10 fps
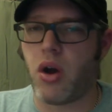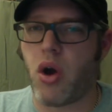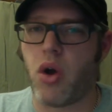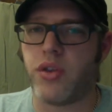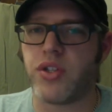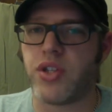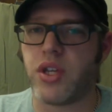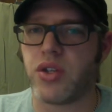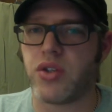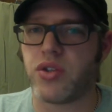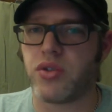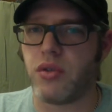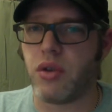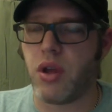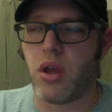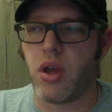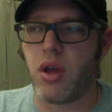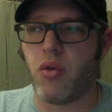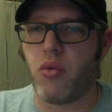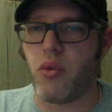all these things,
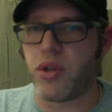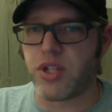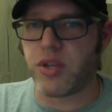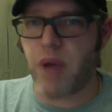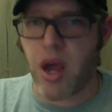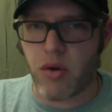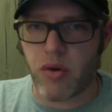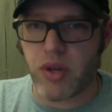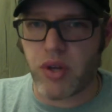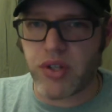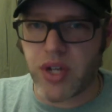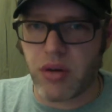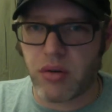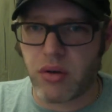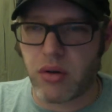once the power runs out,